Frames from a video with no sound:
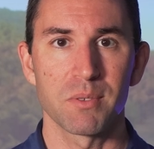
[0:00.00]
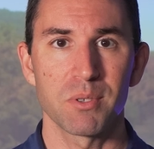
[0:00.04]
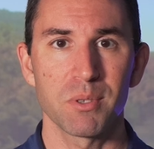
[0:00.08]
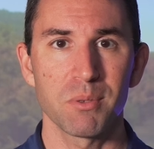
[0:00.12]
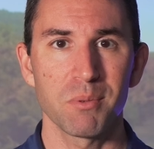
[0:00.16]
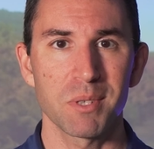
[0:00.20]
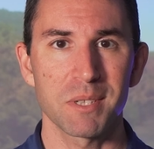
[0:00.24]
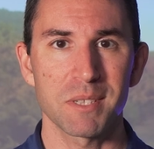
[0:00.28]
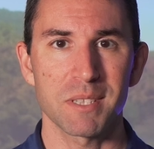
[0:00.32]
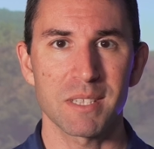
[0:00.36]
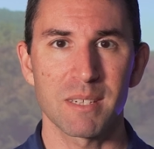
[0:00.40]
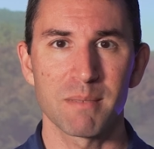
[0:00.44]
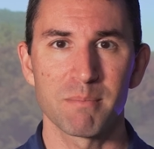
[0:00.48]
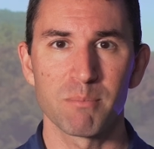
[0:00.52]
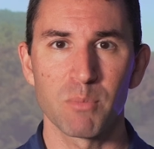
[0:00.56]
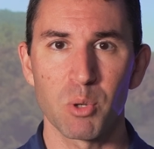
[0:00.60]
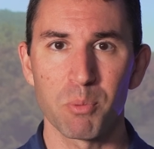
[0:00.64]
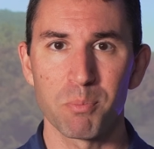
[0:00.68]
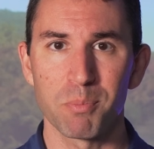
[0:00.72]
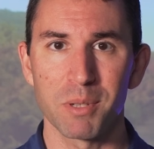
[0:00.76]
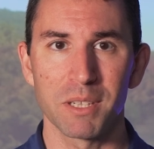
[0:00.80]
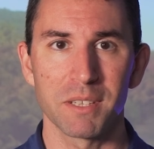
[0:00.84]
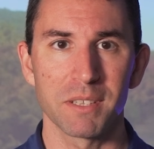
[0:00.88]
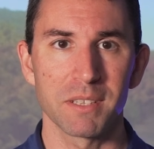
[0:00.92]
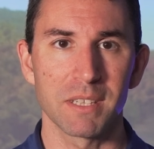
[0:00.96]
doing some
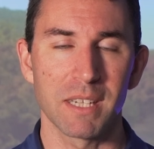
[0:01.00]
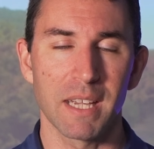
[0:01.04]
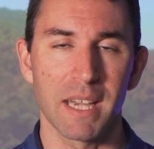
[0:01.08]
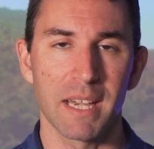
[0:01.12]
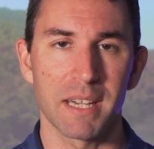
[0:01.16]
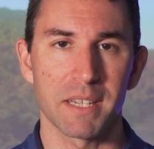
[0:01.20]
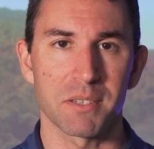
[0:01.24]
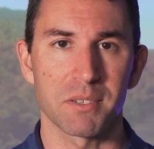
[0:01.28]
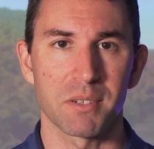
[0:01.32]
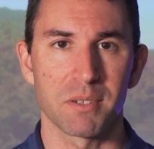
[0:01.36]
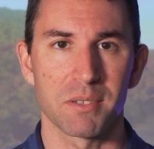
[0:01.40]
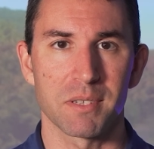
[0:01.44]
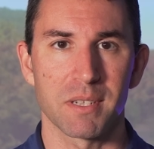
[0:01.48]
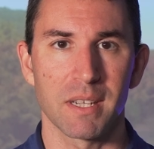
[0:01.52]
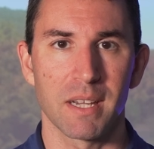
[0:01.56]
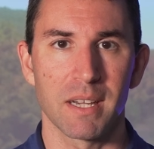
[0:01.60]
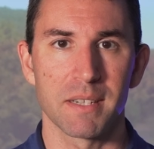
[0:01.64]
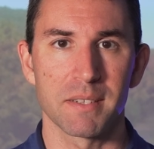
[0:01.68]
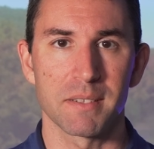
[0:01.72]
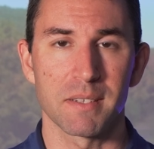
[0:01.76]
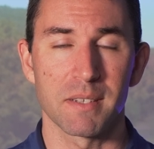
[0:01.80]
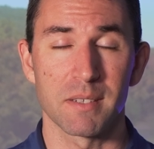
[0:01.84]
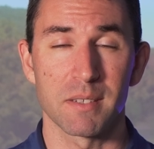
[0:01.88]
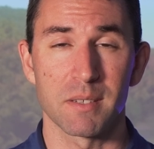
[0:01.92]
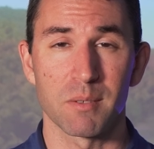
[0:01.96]
mobility
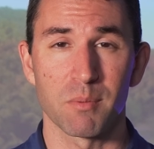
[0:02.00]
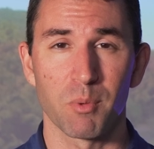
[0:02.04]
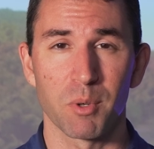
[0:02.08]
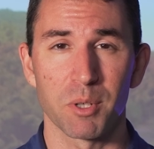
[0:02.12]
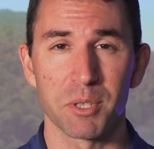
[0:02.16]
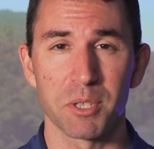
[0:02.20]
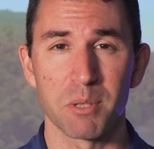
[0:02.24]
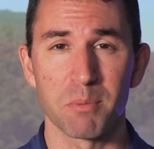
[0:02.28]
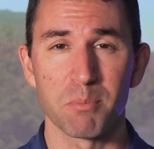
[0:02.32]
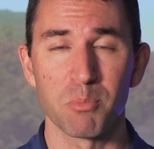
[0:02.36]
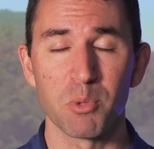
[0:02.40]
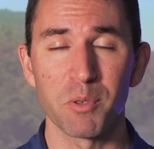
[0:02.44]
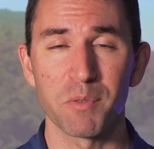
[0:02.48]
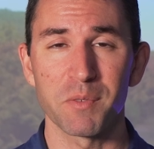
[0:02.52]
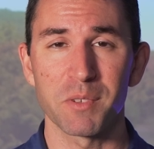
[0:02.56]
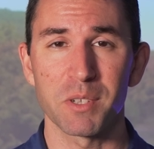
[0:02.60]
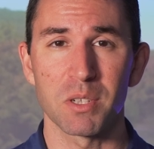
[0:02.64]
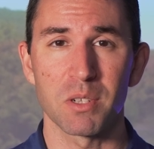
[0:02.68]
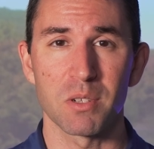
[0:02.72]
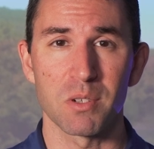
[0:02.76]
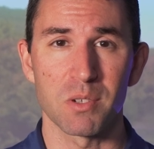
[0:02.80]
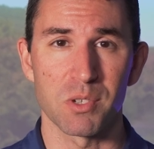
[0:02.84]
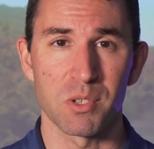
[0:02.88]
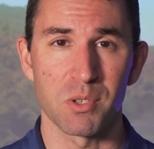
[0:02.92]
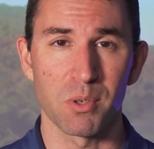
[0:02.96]
exercises where you're moving
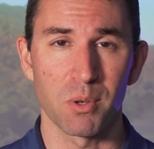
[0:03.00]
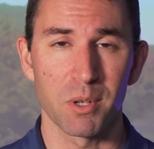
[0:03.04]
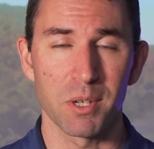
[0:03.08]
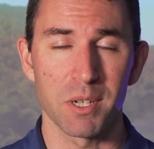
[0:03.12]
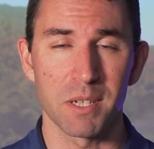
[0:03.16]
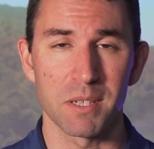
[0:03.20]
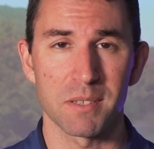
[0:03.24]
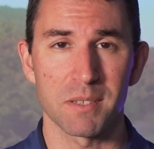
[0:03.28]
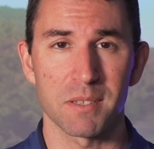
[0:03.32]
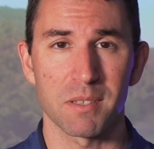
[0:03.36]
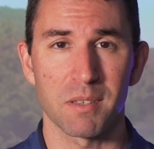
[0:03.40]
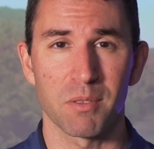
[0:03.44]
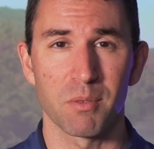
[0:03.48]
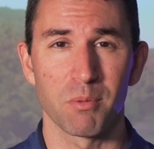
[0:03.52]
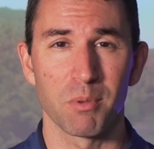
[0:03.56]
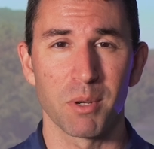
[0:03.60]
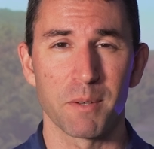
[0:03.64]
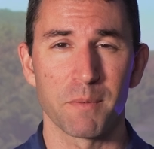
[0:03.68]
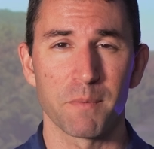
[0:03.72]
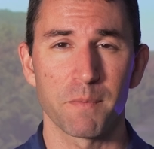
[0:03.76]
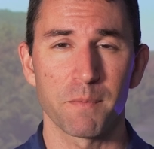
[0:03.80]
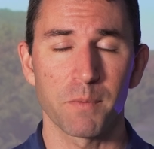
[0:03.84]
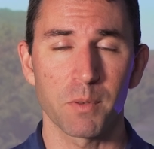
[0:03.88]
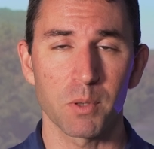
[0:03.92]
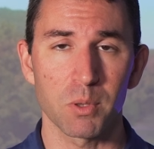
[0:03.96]
your joints through a
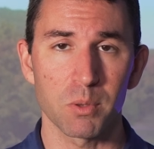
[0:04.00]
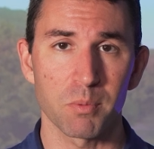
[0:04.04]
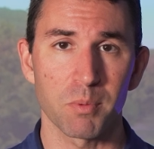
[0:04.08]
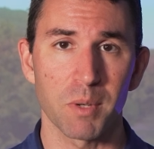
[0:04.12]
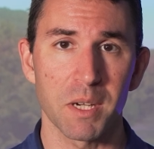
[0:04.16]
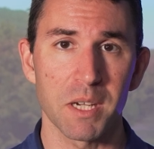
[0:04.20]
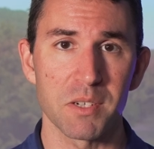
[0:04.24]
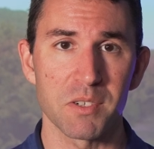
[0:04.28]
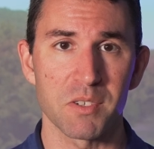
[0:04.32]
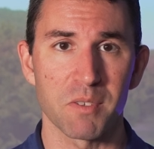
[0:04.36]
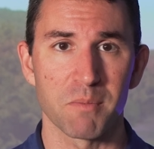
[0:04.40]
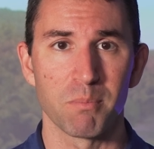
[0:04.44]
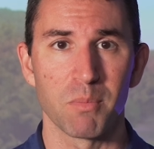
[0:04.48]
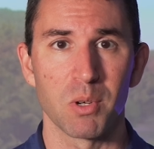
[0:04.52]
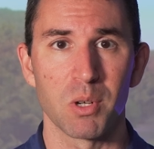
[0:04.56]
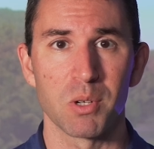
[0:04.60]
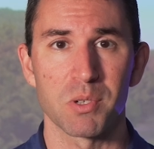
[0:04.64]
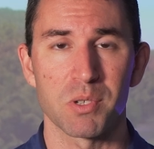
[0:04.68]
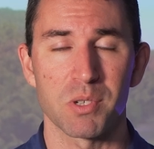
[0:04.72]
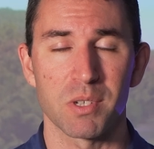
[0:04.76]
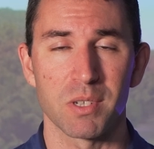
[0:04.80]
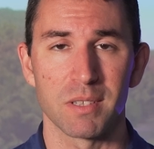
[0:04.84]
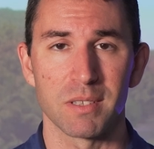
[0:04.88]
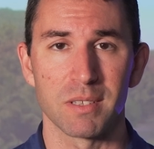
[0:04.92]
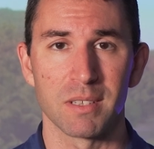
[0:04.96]
full range of
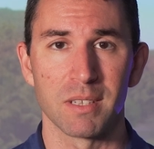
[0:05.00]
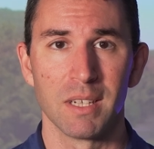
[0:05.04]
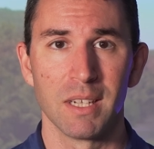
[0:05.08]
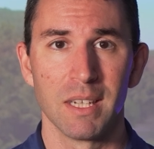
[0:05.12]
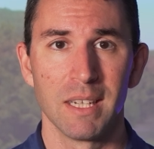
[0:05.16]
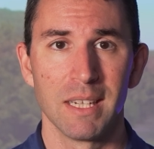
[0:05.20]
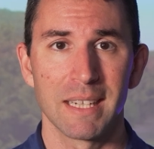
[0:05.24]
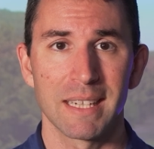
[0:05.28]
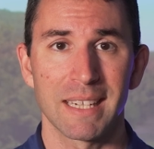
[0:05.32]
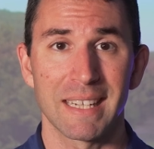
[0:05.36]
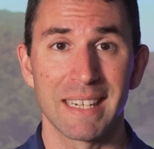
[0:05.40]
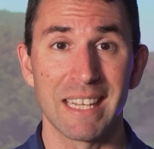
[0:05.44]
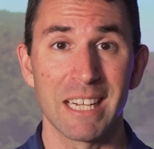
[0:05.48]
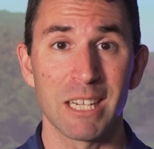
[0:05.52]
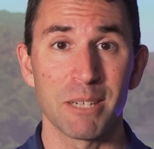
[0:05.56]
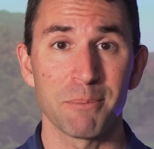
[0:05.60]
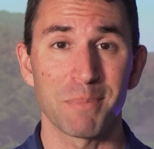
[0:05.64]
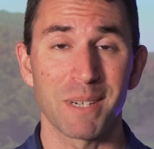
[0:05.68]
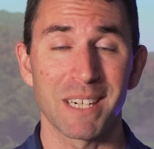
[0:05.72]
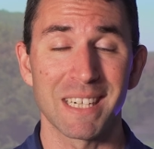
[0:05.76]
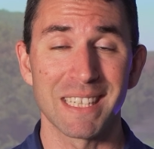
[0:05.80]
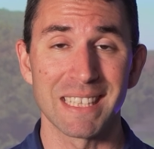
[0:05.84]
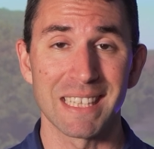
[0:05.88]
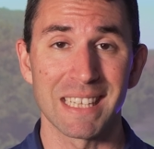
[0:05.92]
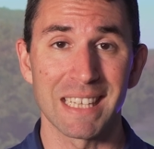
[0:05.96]
motion can
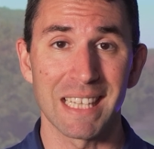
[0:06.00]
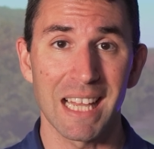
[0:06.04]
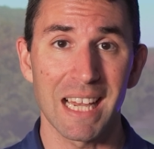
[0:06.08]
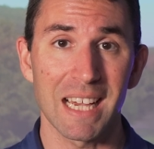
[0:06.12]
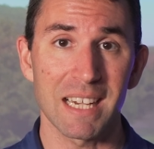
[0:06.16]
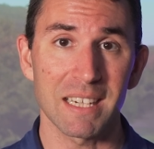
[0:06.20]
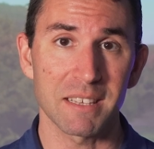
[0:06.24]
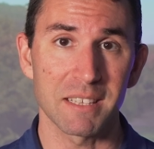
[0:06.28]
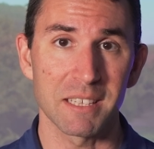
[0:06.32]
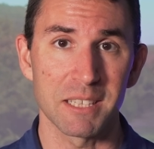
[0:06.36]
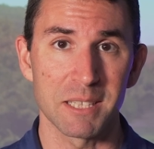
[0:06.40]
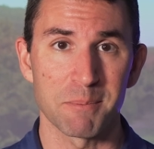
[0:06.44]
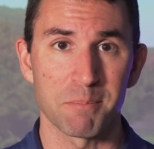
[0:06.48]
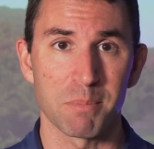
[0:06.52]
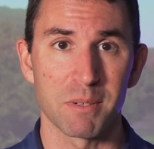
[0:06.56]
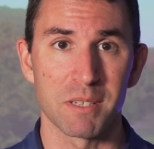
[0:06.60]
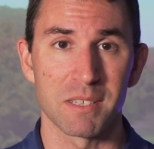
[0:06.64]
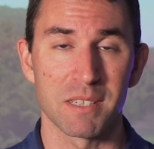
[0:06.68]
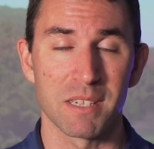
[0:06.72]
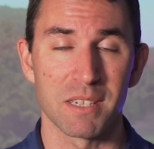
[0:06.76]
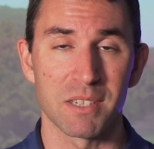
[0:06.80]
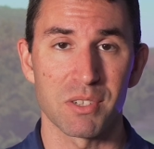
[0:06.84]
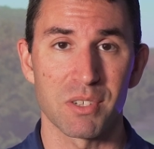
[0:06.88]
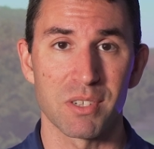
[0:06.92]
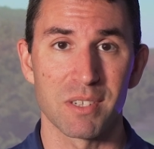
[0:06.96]
help unlock these
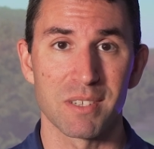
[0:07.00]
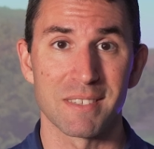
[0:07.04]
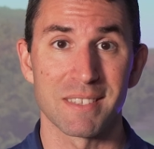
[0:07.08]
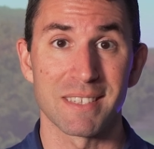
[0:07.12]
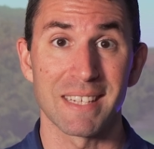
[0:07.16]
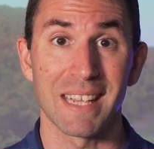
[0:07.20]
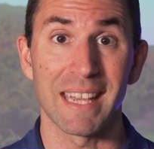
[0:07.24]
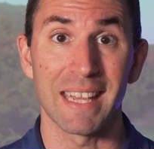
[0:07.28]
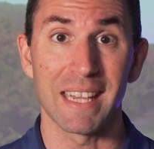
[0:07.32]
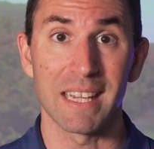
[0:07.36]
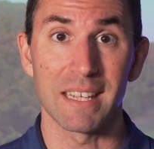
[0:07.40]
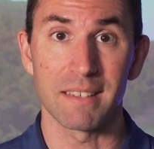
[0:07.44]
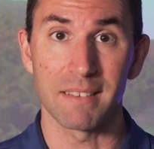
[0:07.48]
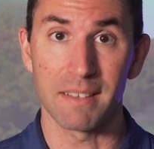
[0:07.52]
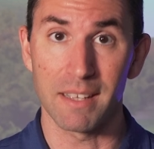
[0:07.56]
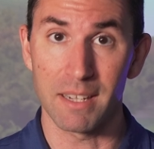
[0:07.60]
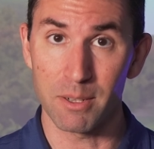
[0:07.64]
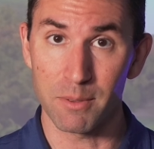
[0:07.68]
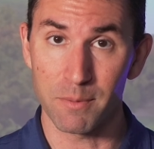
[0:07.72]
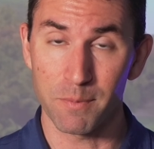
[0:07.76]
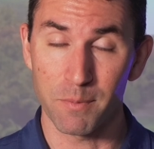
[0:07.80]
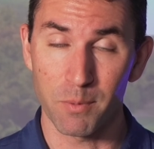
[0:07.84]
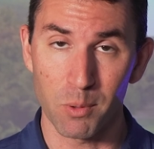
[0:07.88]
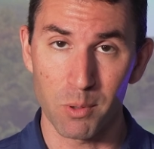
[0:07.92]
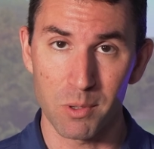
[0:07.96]
positions and
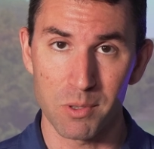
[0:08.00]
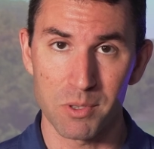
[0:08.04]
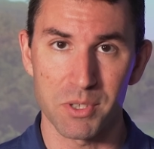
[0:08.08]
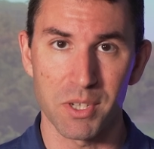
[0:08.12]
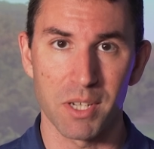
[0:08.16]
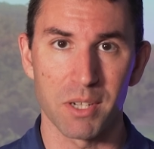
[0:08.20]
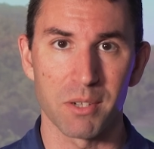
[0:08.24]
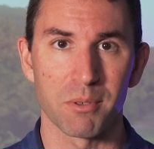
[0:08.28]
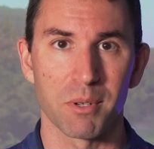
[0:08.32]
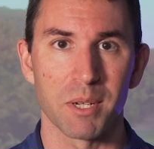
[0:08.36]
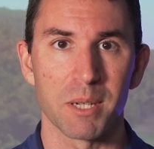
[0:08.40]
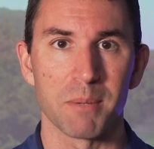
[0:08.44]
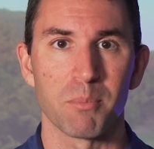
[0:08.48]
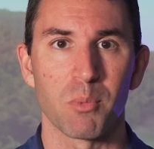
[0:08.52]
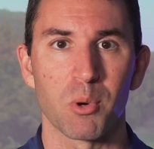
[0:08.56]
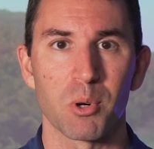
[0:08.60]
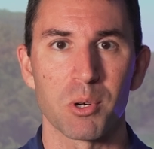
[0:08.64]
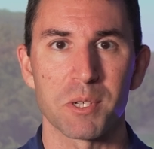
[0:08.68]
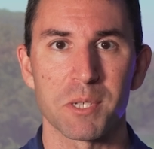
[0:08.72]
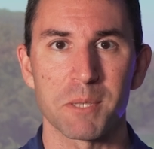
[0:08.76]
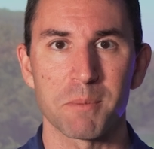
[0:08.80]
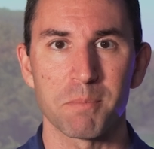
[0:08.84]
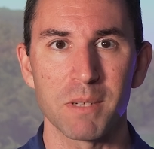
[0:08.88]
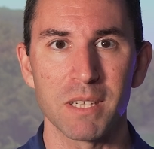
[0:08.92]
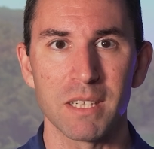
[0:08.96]
therefore generate more
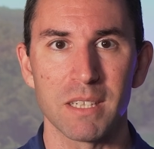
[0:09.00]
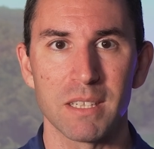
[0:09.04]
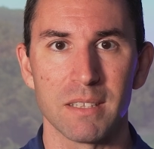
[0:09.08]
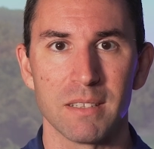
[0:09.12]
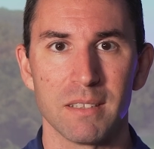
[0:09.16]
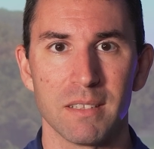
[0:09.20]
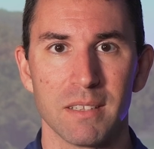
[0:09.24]
speed.